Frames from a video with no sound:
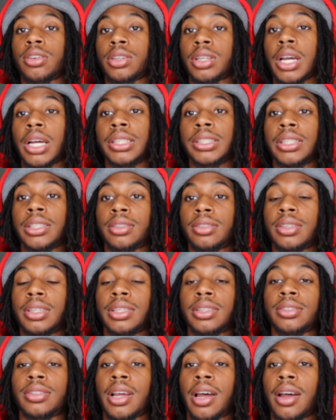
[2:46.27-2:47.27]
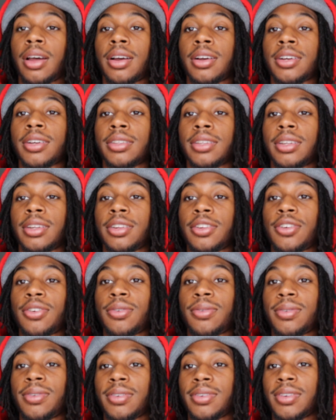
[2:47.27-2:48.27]
Cussing is not a good thing to
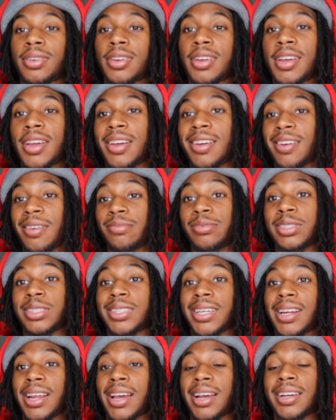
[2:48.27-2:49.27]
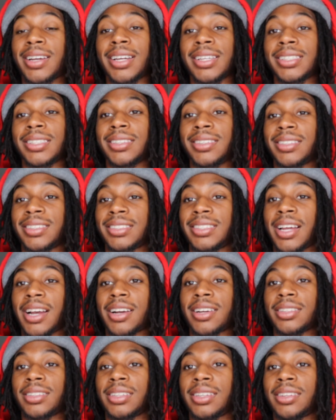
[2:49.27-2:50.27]
do. Let me just say that. Cussing is not a
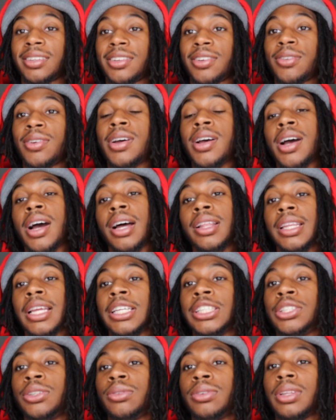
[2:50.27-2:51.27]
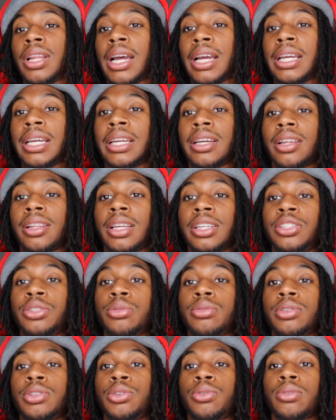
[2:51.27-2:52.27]
good thing to do. Unless you in like
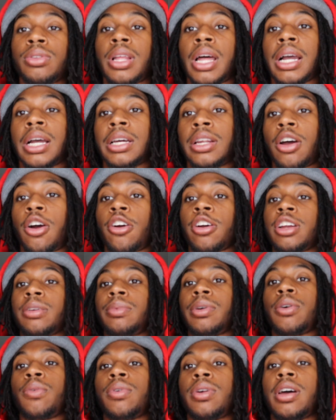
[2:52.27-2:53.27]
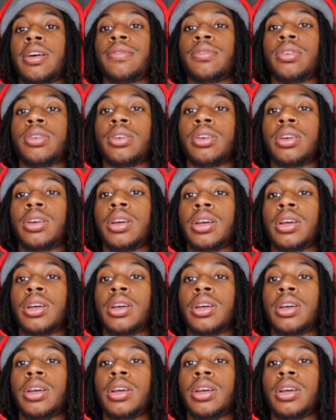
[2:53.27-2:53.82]
an argument or whatever.